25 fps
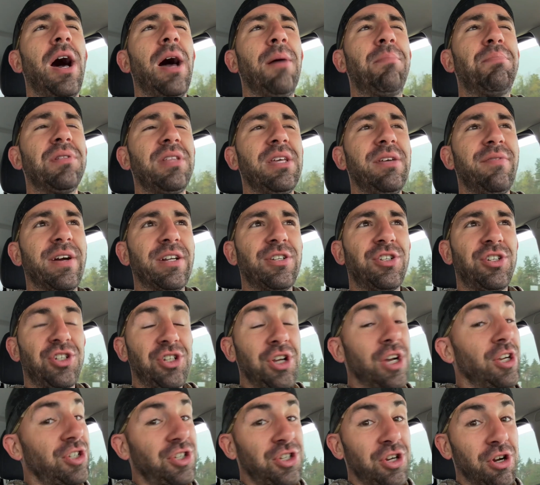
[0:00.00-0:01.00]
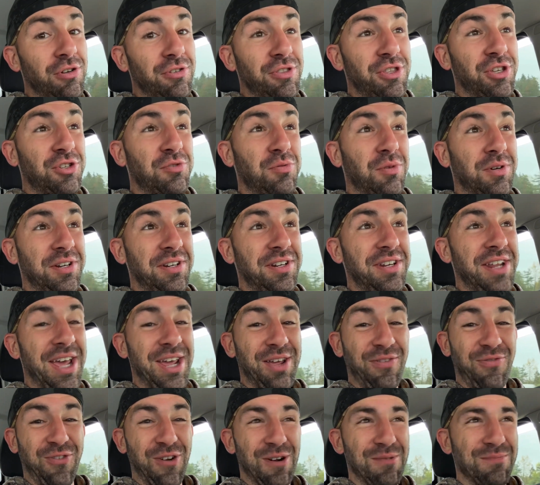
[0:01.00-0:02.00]
I believe I just heard this one today
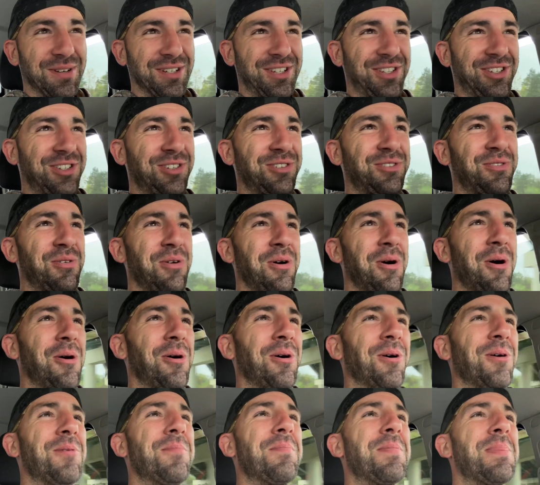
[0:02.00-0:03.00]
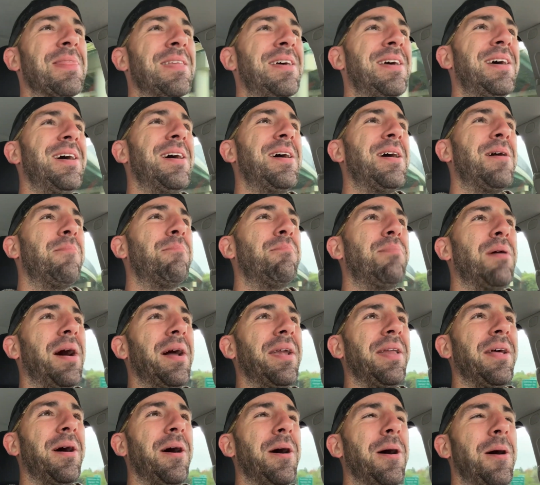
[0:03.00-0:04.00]
from a scroll, but
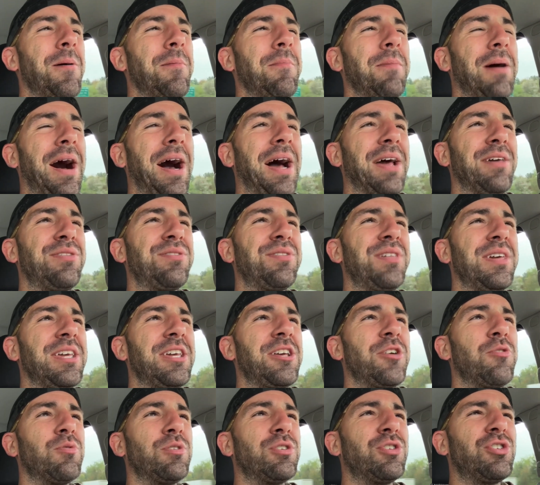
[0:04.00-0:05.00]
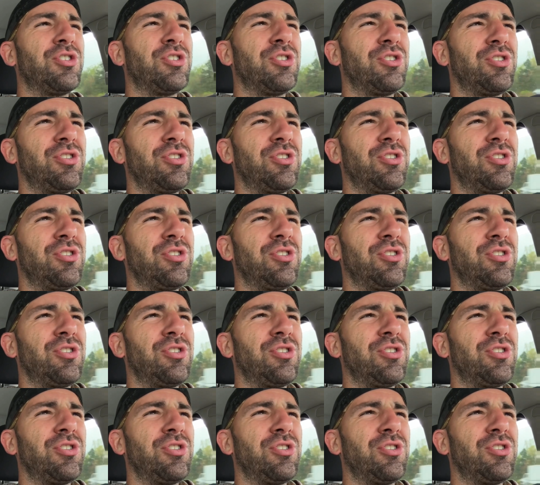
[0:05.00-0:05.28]
um, I think it was.